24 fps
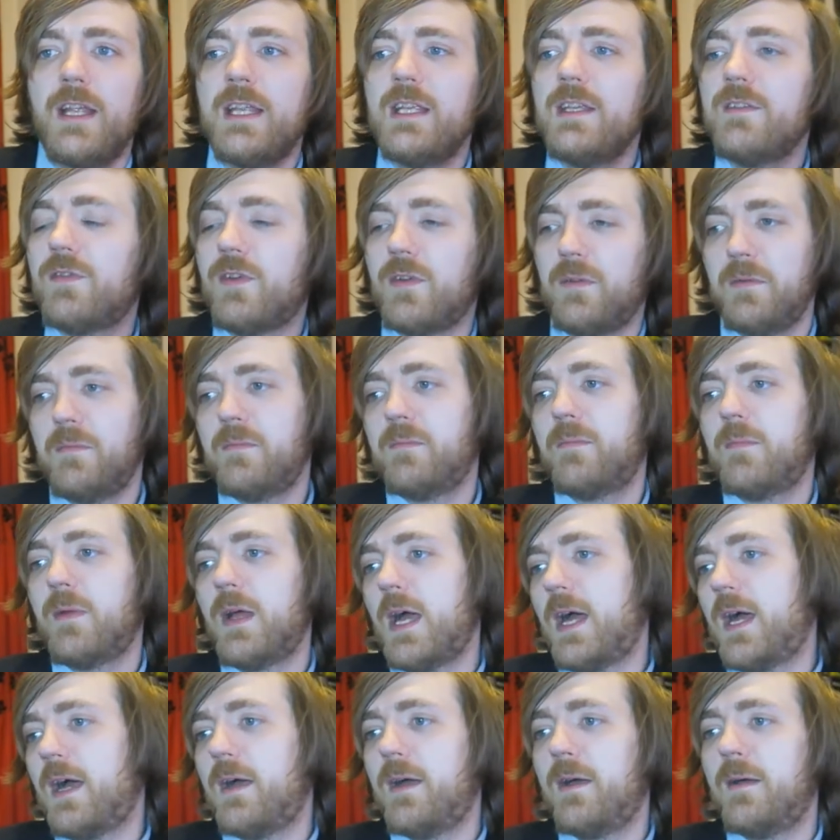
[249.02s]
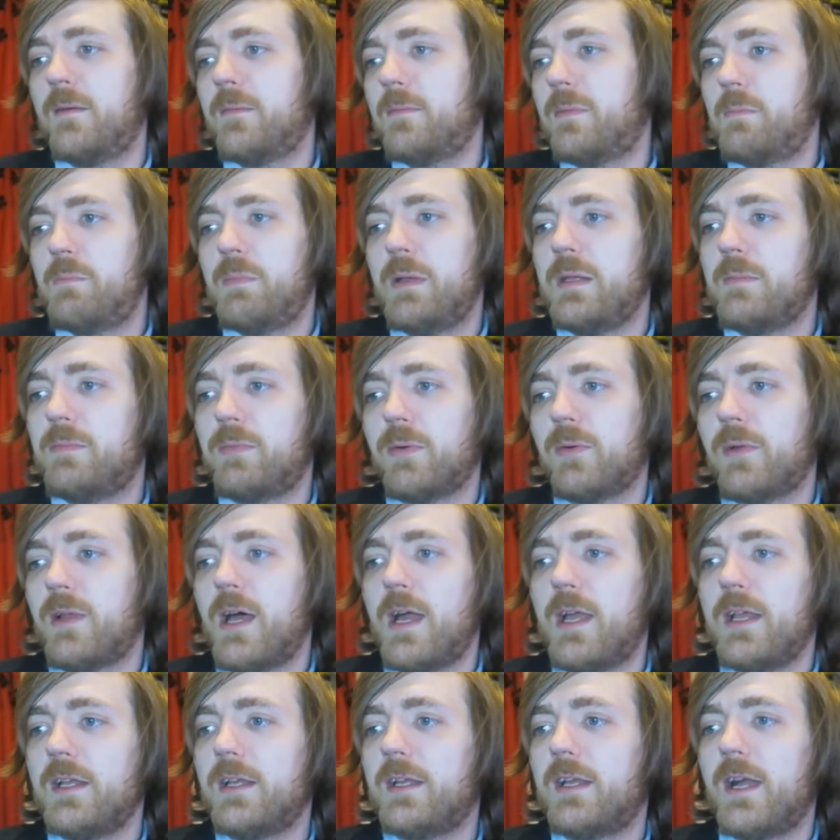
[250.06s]
even uh, people
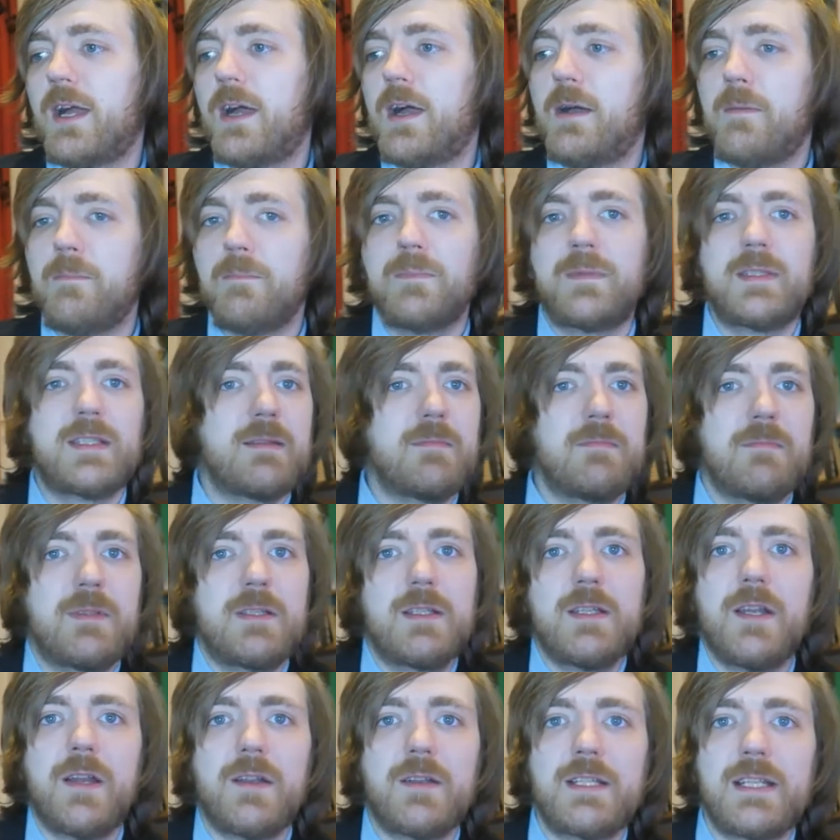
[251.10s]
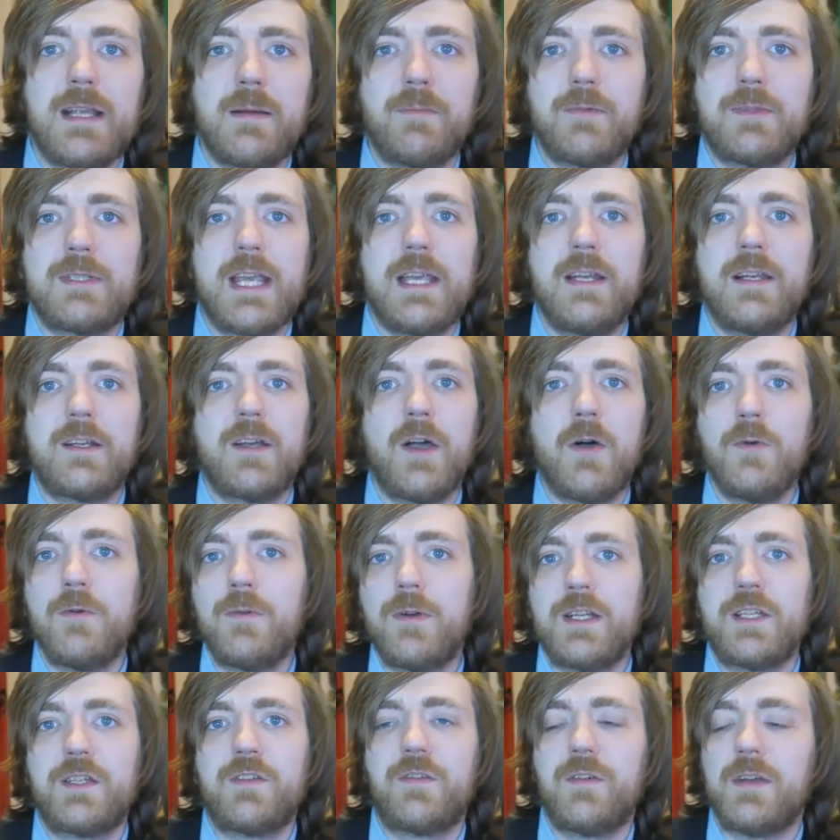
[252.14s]
like um, you know Samuel Taylor
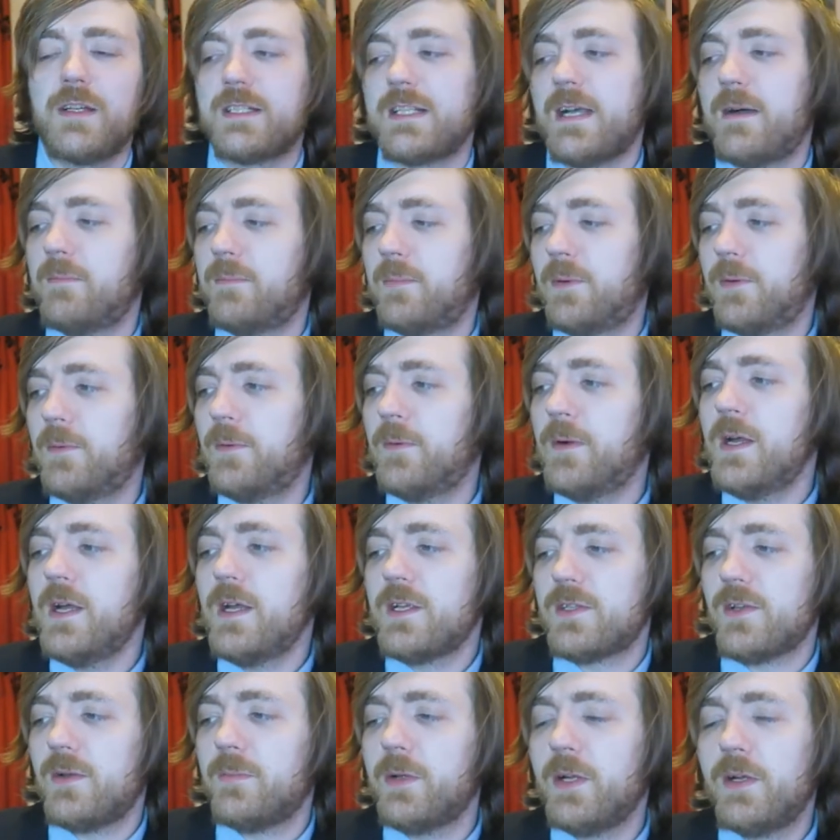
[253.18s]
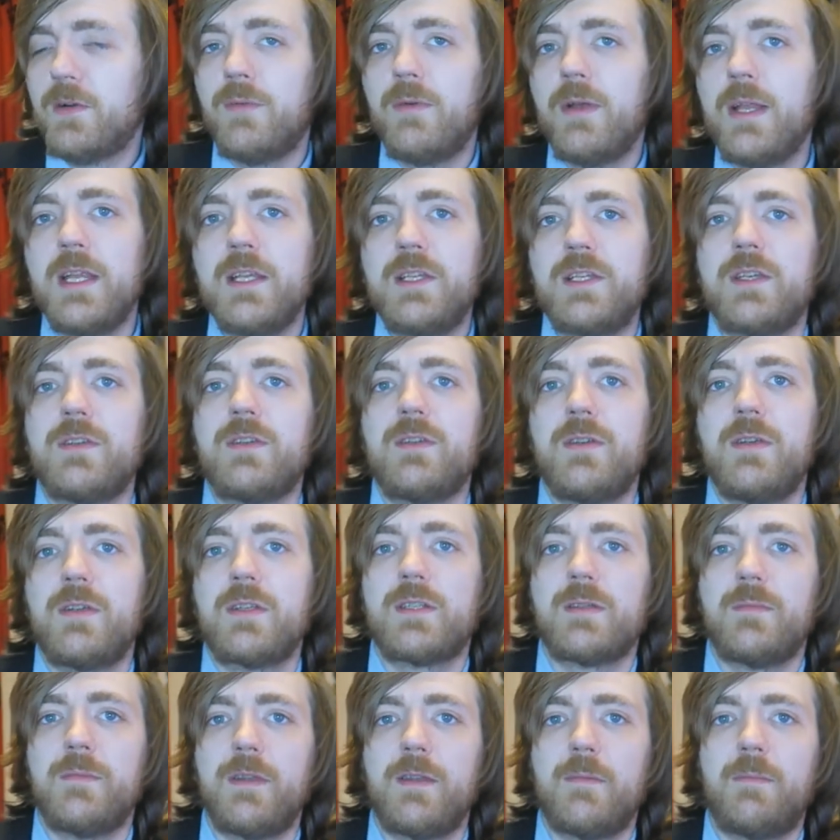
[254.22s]
Coleridge, for example. So I'm going to read you
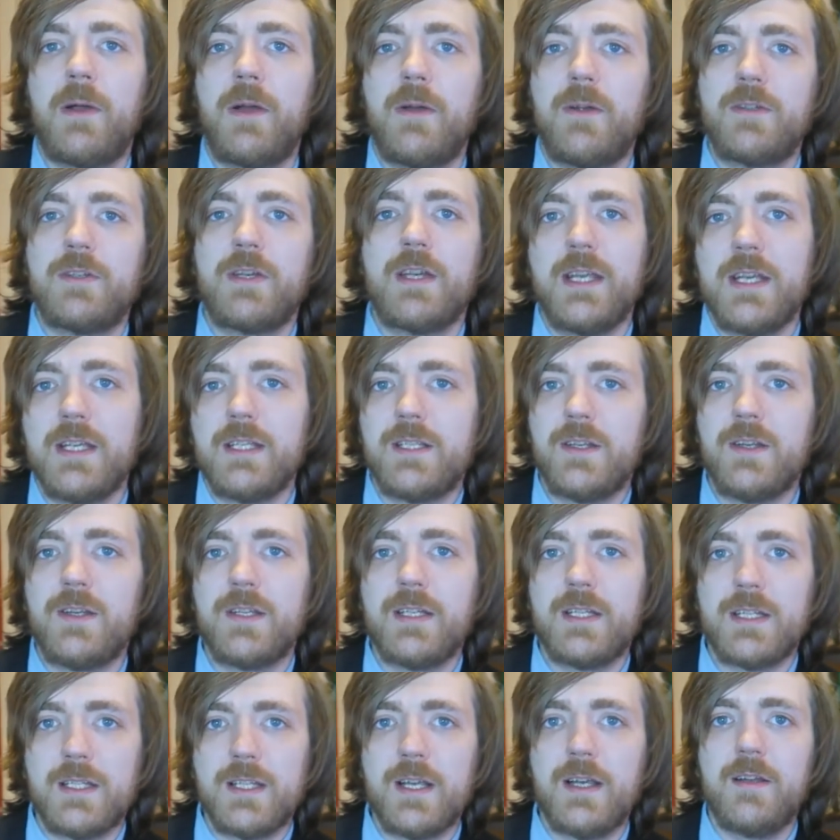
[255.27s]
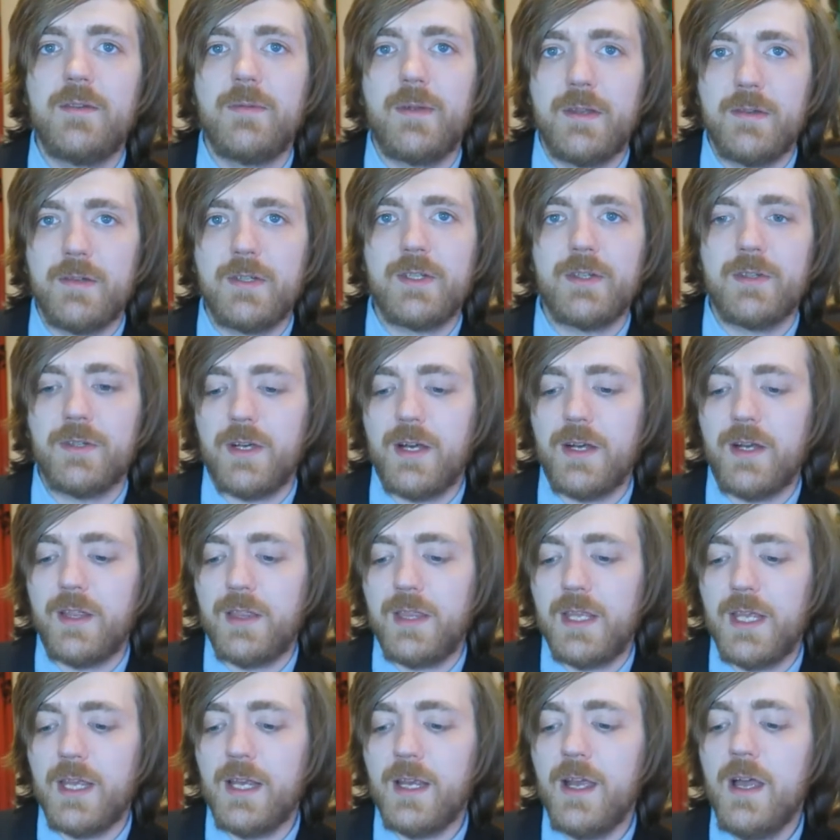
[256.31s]
some of the poetry here, so you can decide whether it's your kind of
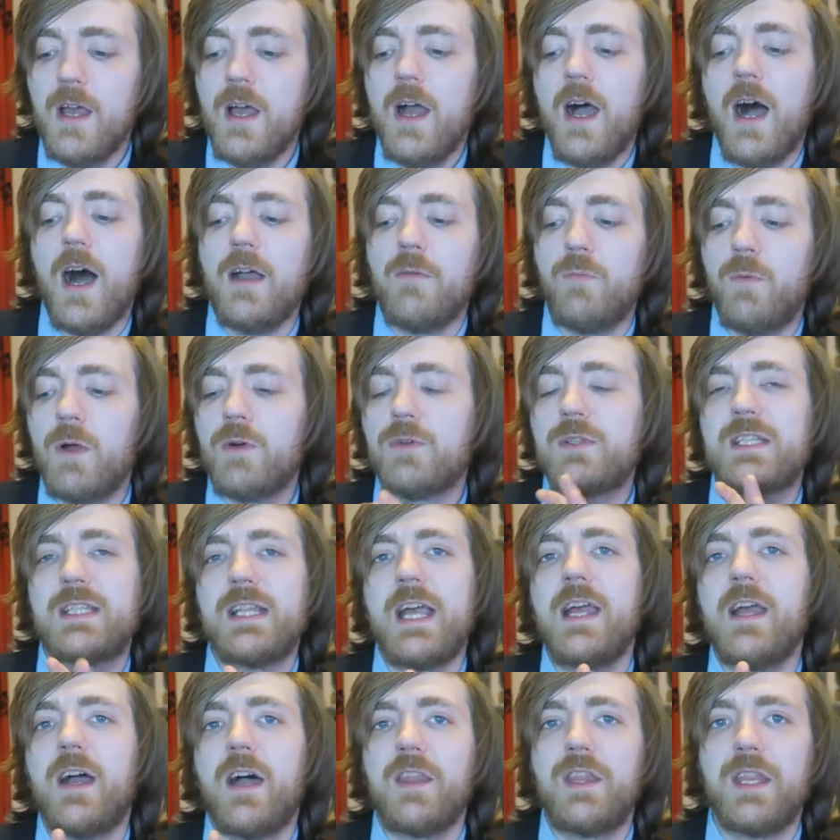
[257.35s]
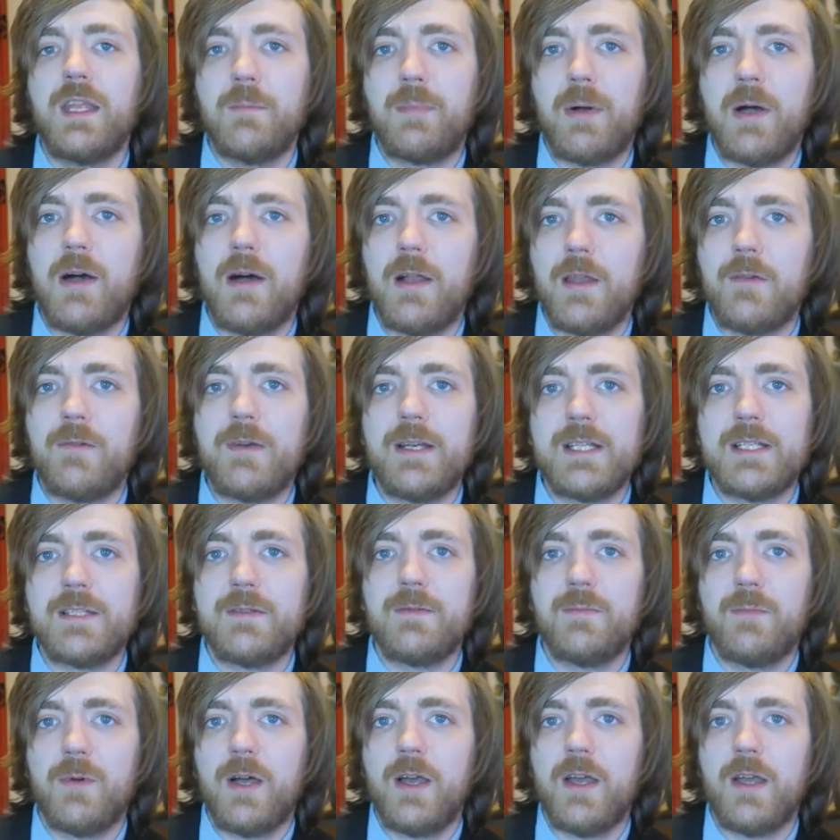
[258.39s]
thing. I will say, I think part of the
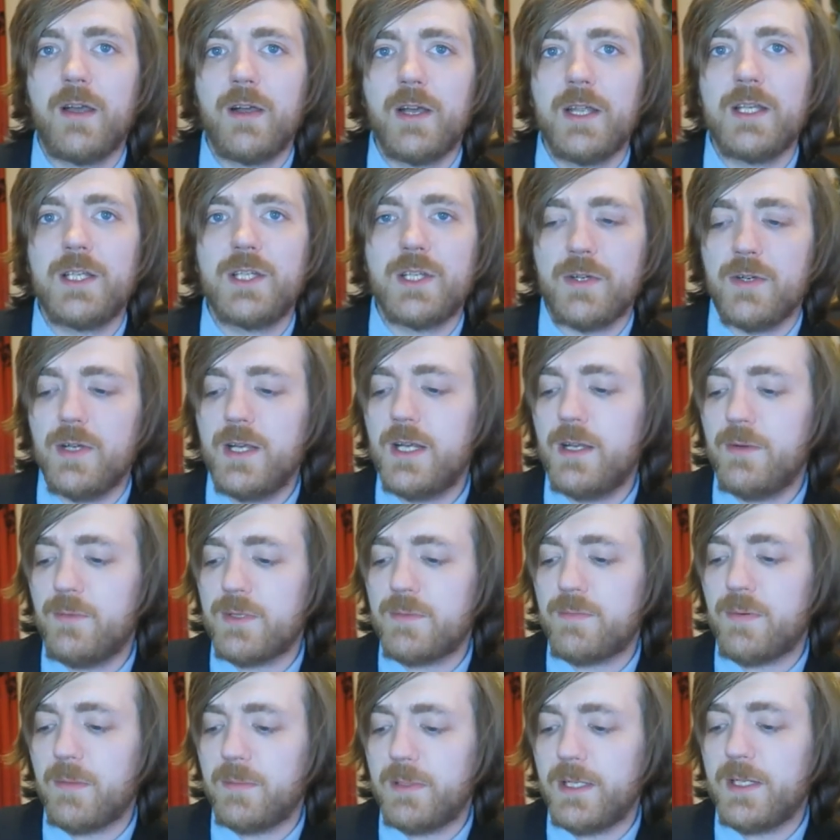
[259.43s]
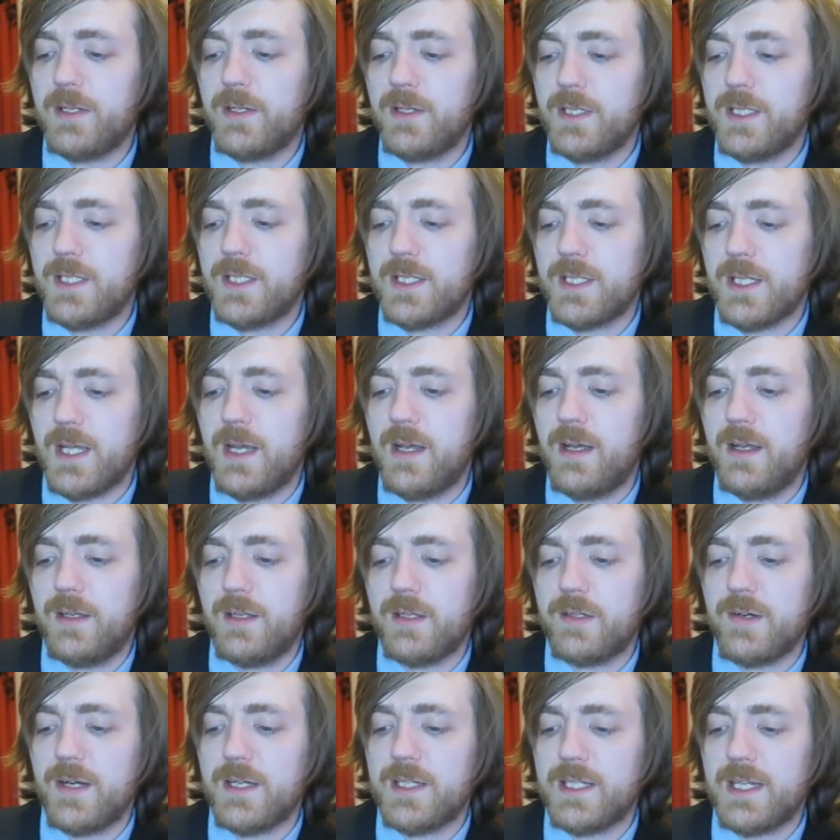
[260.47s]
reason why I enjoyed it was probably because uh,
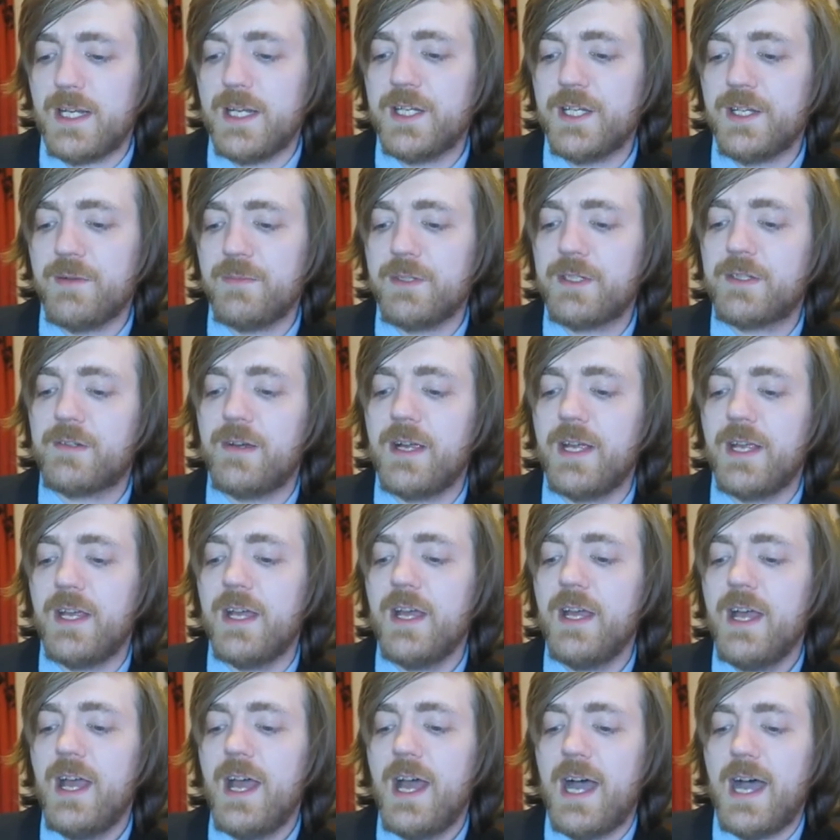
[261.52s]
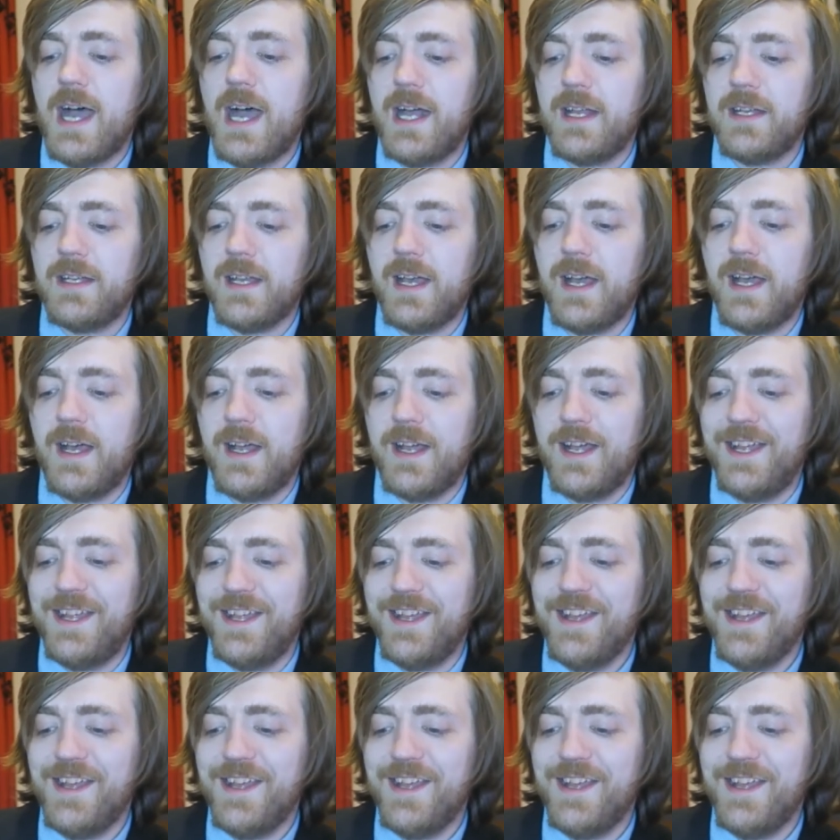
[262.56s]
the translation was great, and uh,